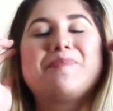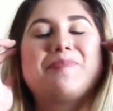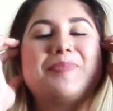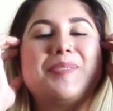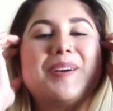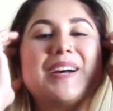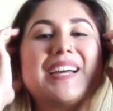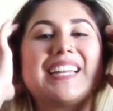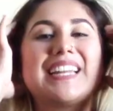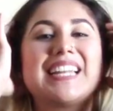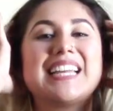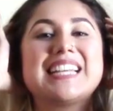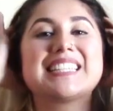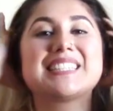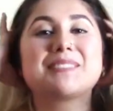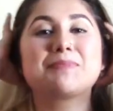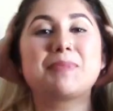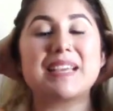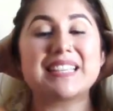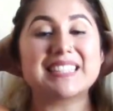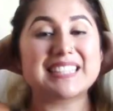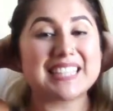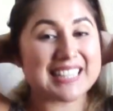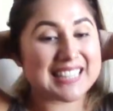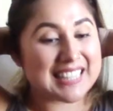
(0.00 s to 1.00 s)
But it's
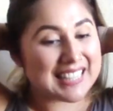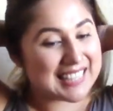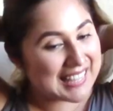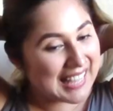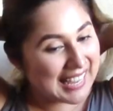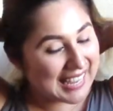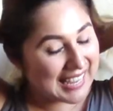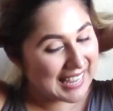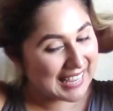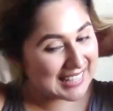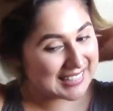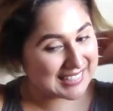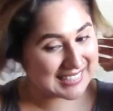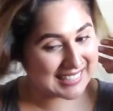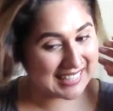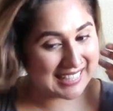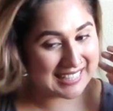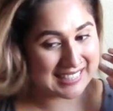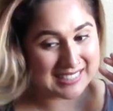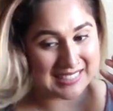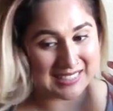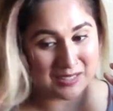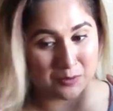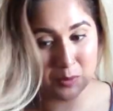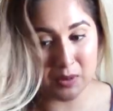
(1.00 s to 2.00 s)
basically like it
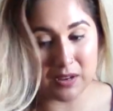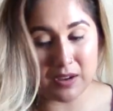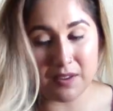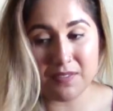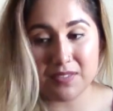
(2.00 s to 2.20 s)
was one